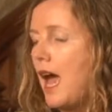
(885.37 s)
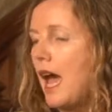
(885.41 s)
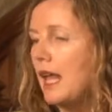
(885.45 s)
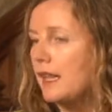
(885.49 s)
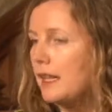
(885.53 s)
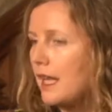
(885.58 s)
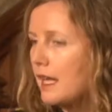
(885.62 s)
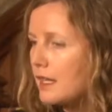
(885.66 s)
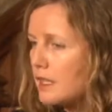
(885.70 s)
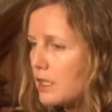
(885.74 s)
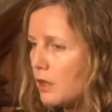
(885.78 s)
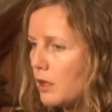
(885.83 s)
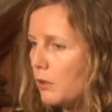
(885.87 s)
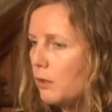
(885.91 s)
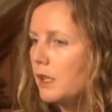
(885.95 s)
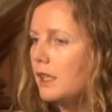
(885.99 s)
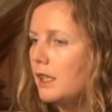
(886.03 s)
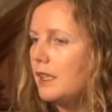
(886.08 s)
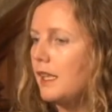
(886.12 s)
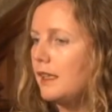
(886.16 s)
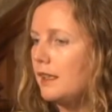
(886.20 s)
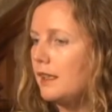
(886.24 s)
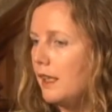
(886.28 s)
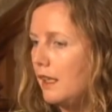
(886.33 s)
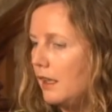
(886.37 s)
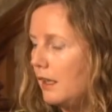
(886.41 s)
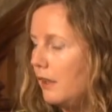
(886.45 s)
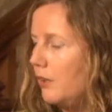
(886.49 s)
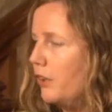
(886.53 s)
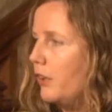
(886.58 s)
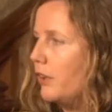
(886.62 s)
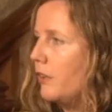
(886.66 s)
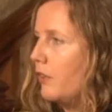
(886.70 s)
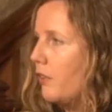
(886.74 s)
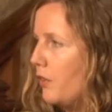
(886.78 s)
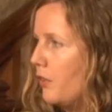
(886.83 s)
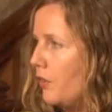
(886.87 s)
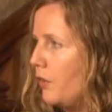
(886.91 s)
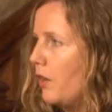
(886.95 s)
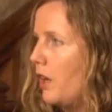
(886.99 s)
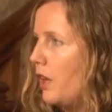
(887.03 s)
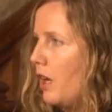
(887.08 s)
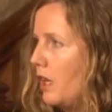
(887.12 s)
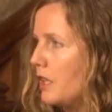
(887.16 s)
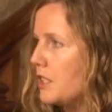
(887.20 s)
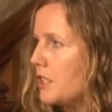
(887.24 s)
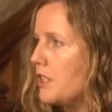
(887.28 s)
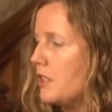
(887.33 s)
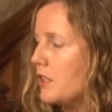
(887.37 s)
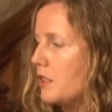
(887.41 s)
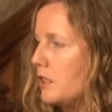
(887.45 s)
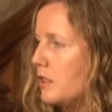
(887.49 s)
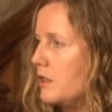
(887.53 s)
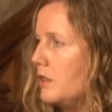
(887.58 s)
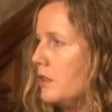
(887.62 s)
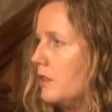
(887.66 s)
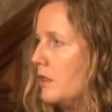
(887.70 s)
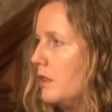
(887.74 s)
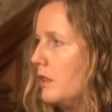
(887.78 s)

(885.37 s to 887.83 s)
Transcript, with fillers: And that's something that they learn through culture too.